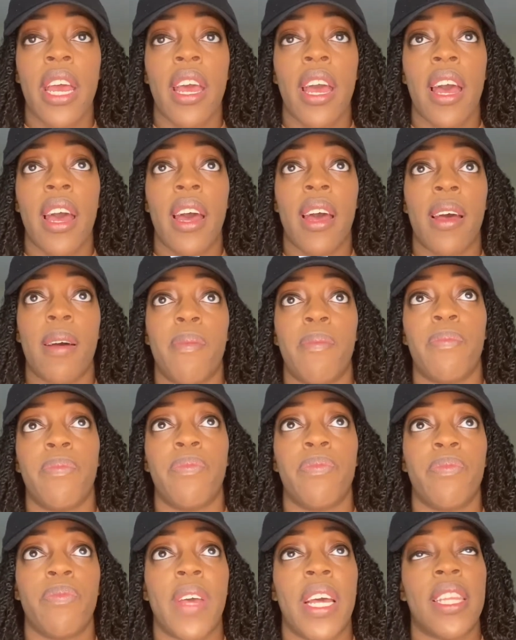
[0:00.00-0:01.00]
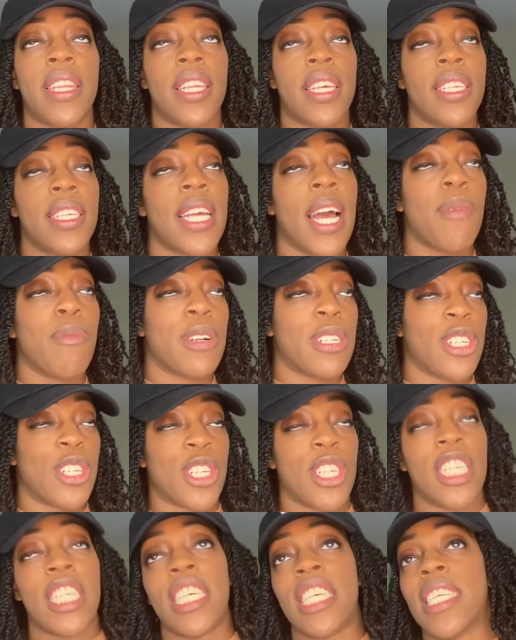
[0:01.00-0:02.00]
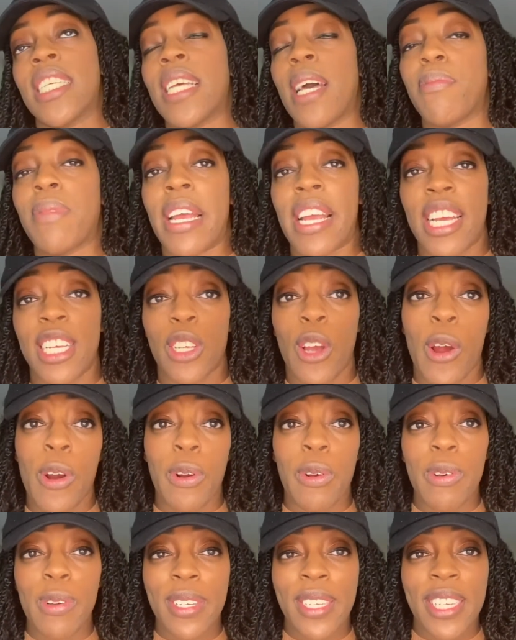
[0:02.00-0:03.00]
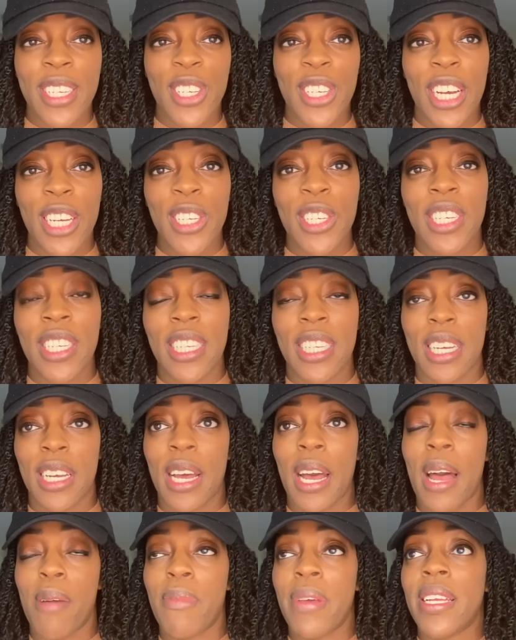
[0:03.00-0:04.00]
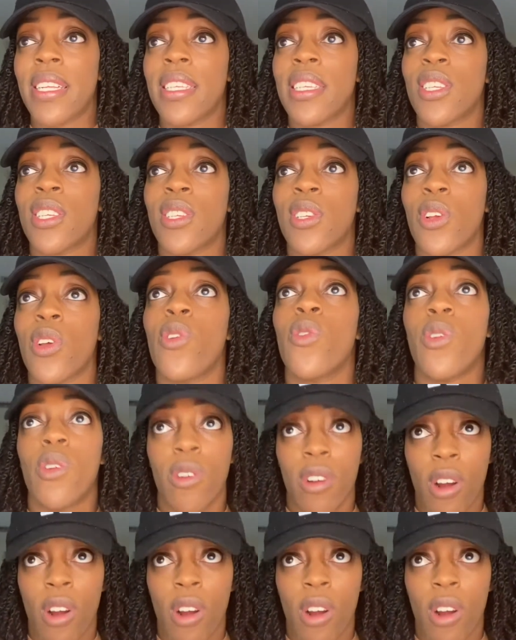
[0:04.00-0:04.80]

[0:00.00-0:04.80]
Um, at this time, we're just going to accept, I guess, article suggestions and comments, or